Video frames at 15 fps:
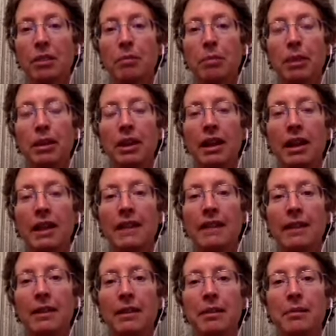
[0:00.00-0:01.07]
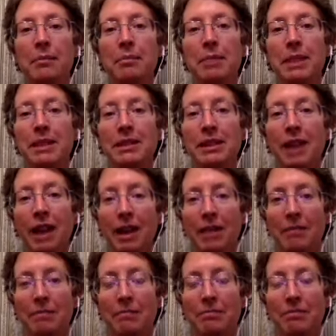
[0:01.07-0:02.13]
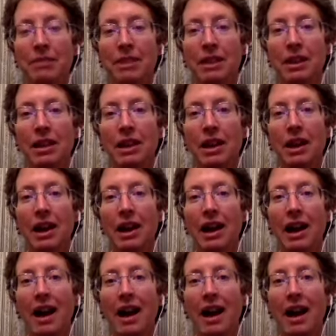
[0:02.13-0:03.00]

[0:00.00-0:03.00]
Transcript: But in the meantime, uh,